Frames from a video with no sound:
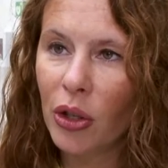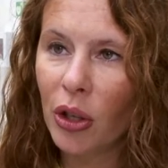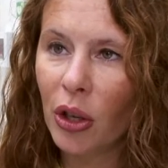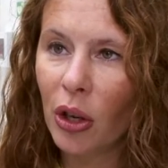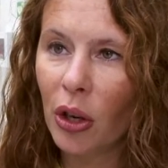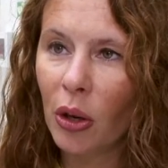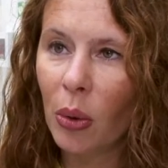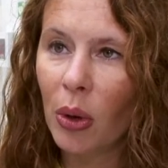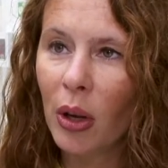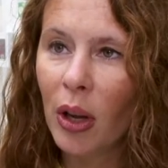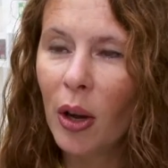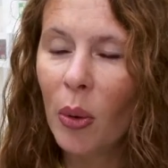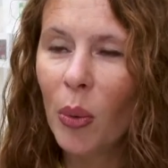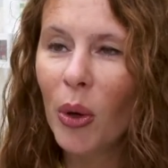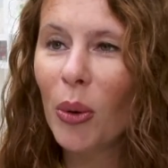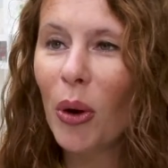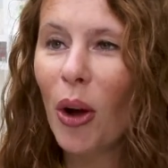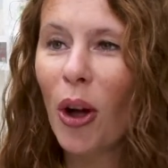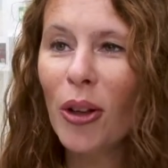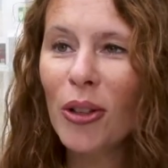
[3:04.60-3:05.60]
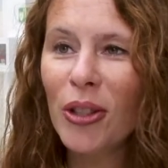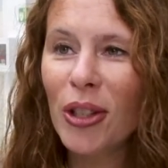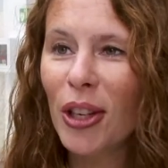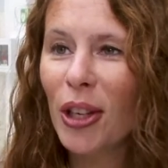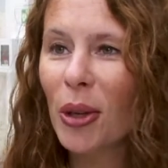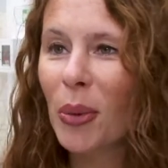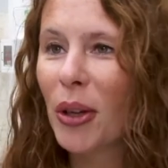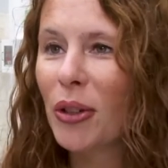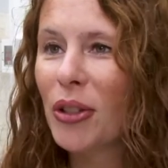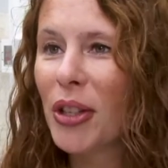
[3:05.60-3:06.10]
ago, we were all
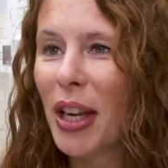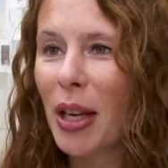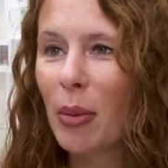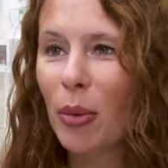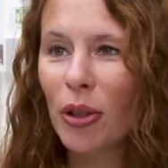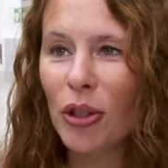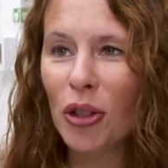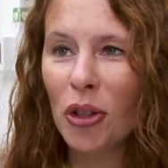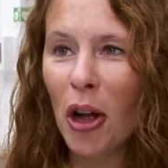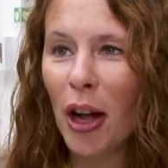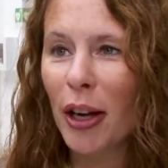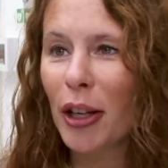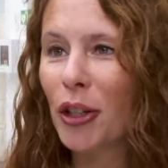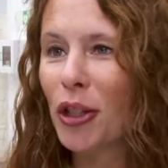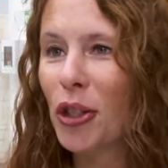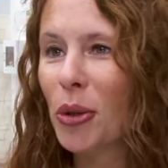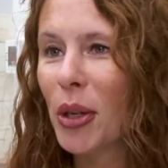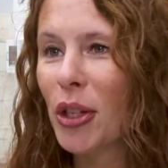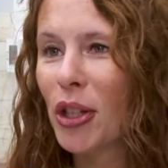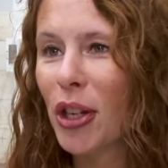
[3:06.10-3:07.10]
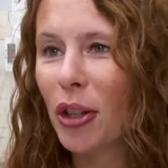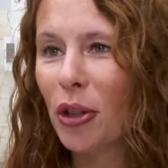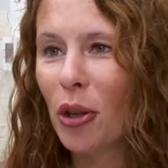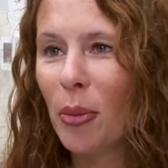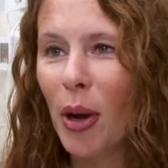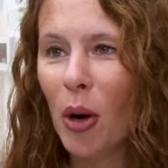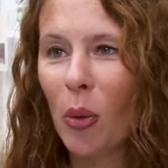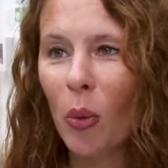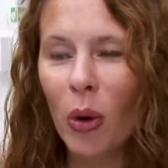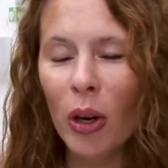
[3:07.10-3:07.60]
sitting around tables talking to each other
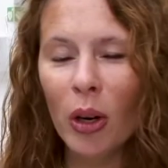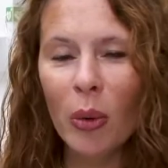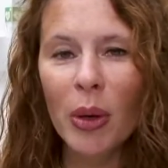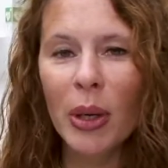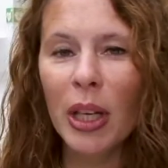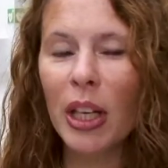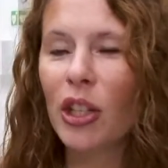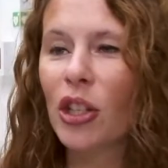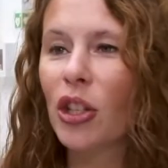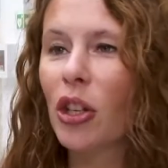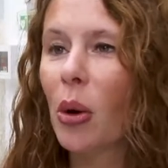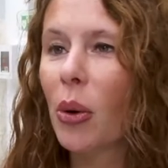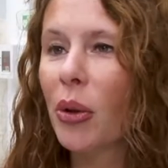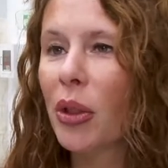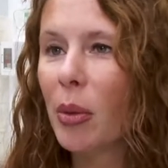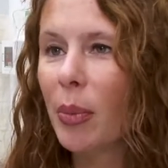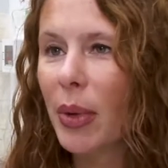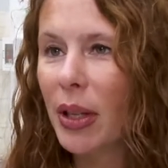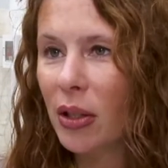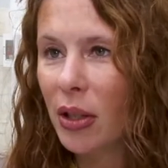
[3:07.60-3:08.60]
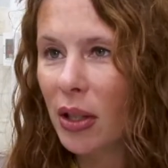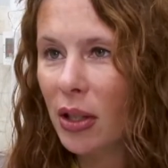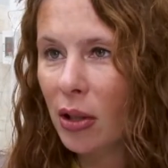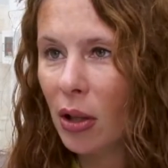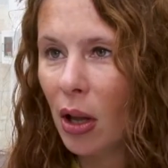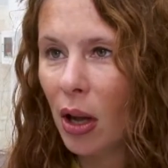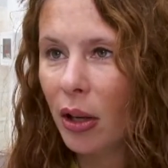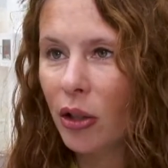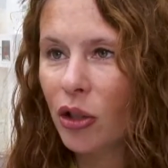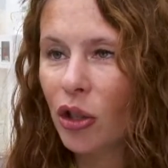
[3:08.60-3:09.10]
about where we needed to go with the business
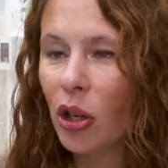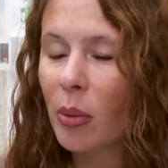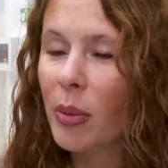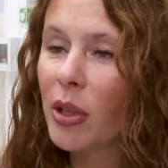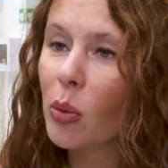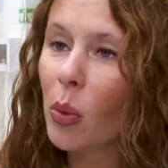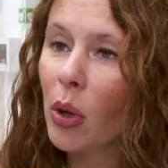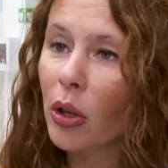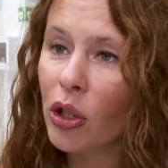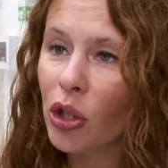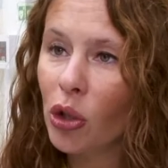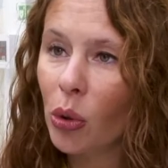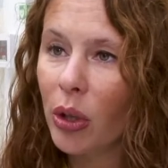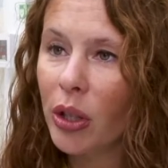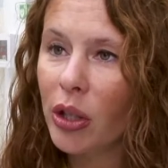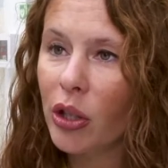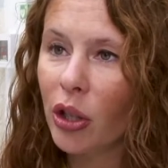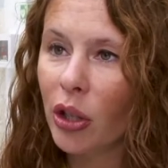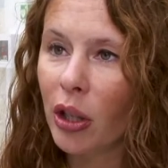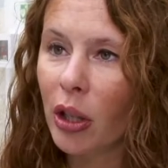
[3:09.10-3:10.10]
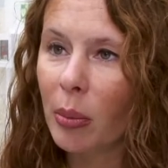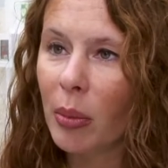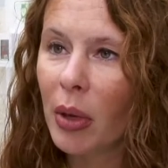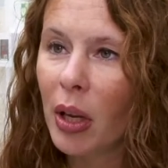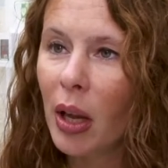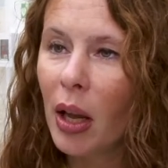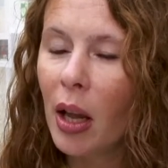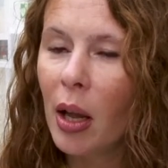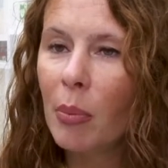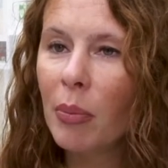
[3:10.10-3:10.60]
long-term as well as short-term,
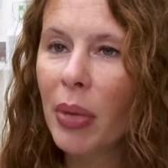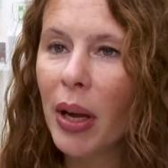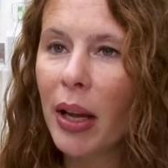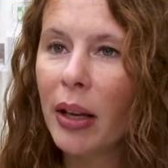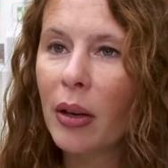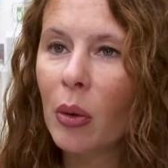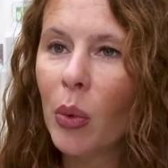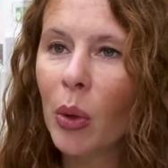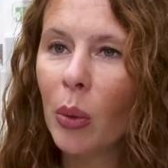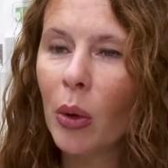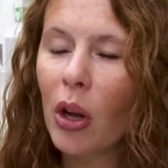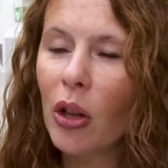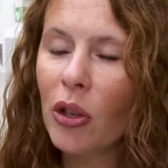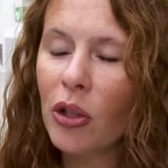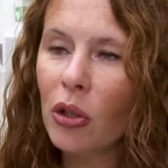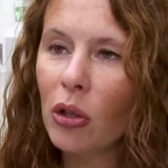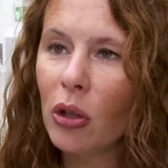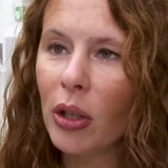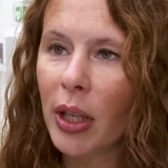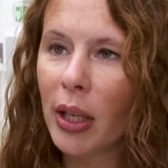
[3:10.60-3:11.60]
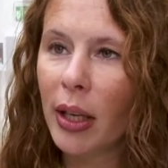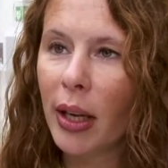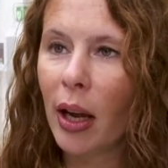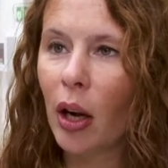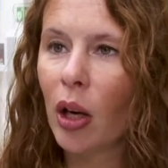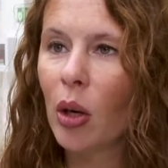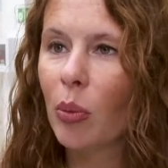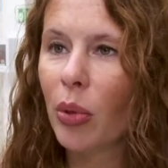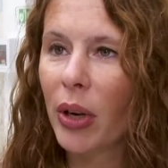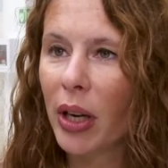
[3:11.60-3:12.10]
but we were also looking at
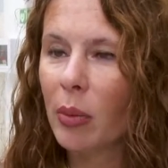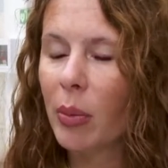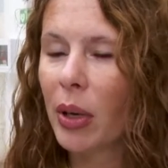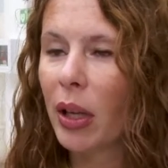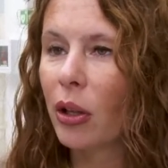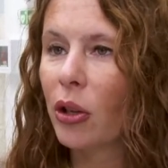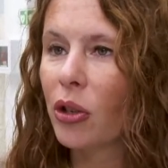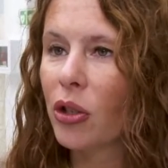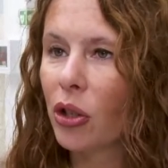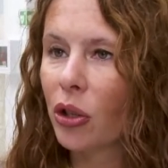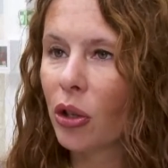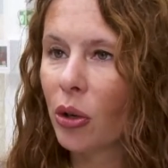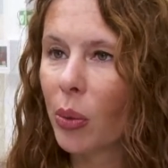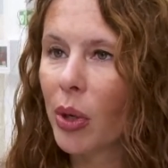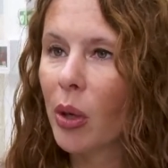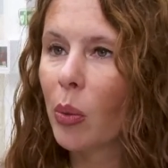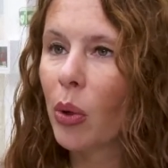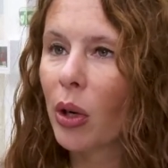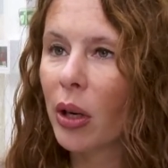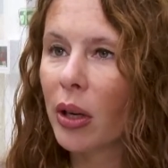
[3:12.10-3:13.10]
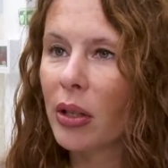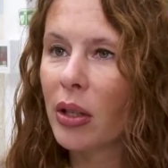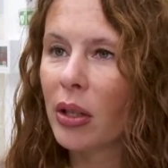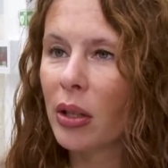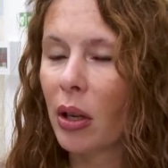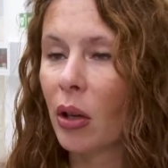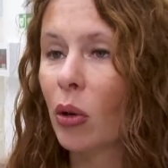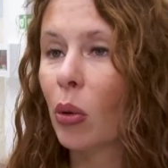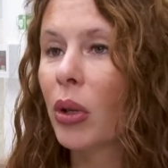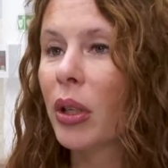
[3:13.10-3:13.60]
our brand pillars and who we were as
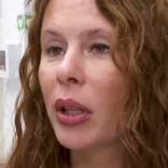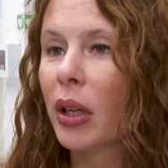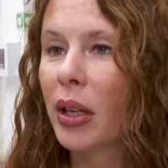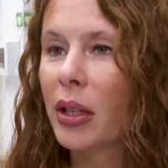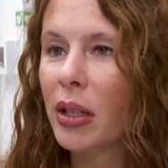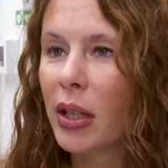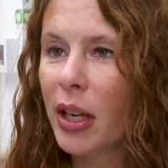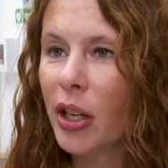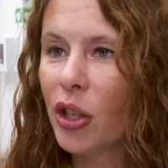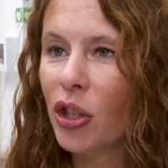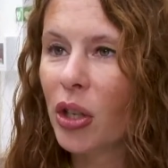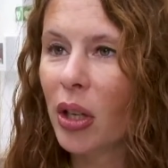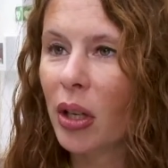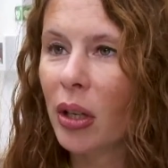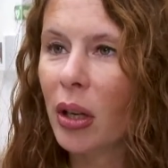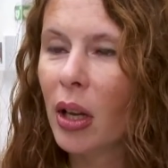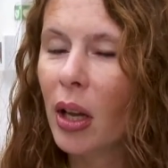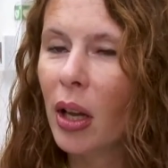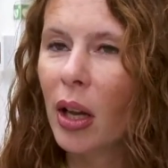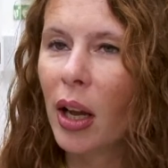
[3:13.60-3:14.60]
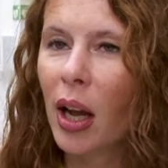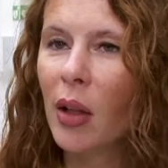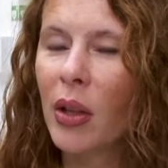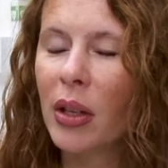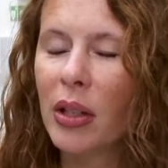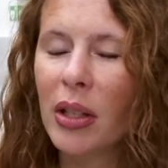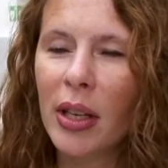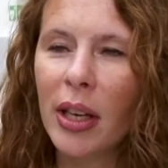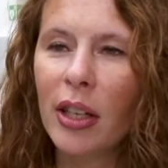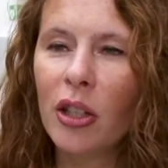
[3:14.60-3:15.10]
an organization and
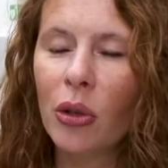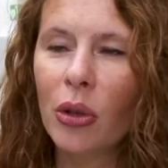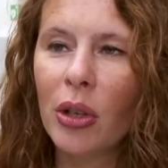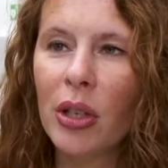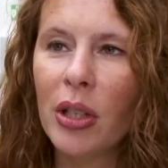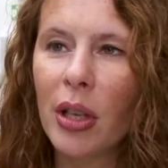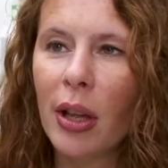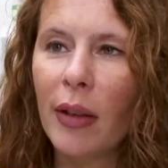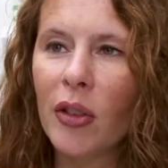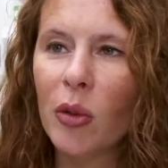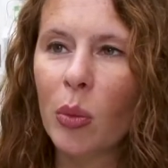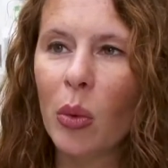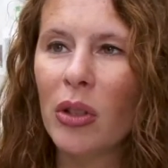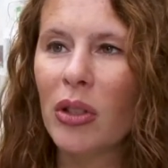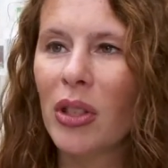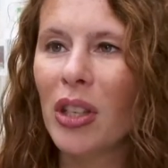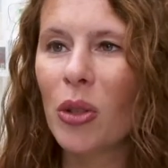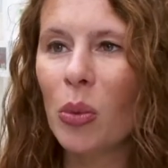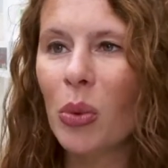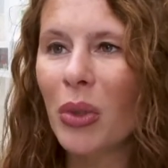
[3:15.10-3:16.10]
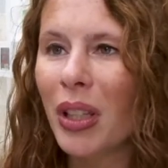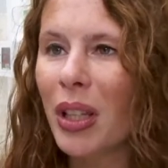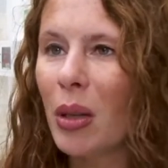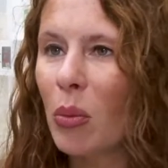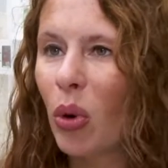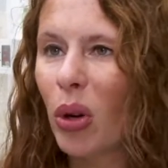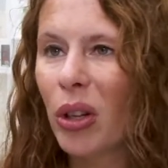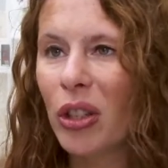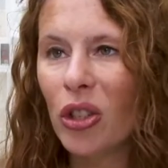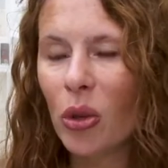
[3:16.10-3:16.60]
then saying to ourselves, well, is this really
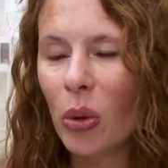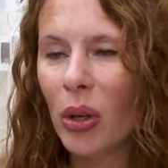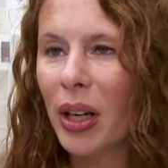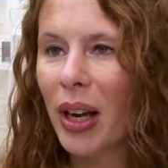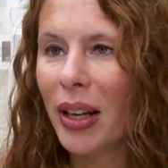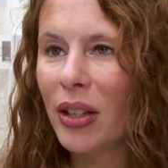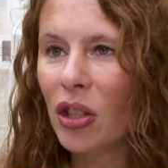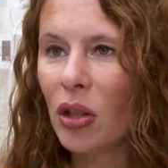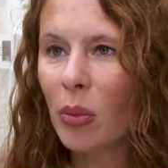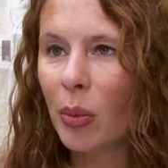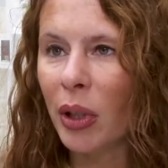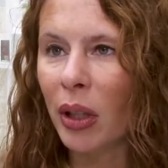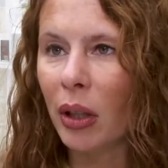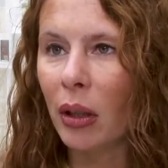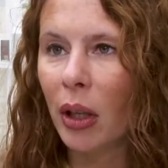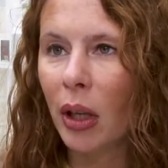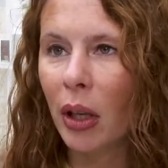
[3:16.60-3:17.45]
important to our customer?